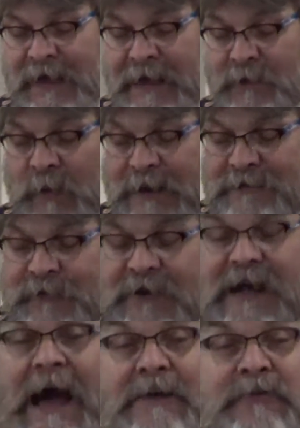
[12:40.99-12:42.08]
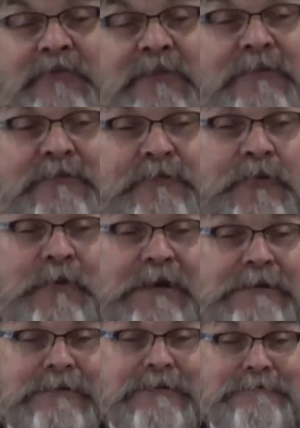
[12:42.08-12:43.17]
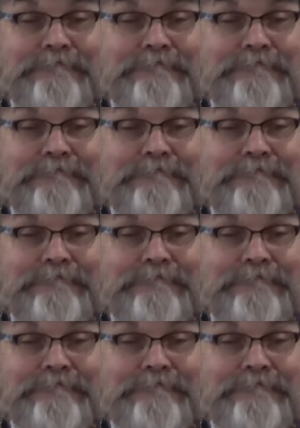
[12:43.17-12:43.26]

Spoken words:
and wait for God to just do it?